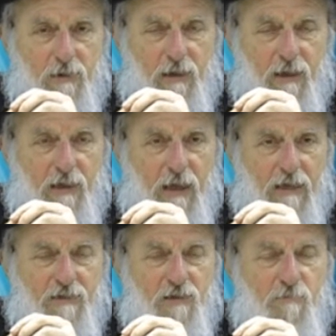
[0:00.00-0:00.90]
that the
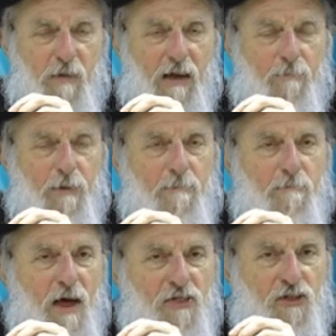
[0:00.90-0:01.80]
Nazis made up a
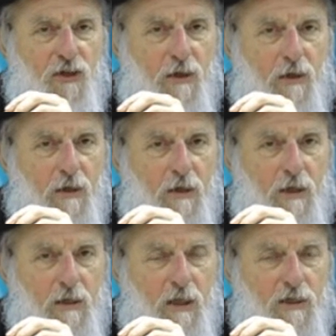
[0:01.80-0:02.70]
myth
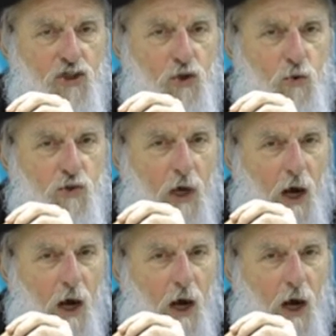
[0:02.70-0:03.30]
that Jews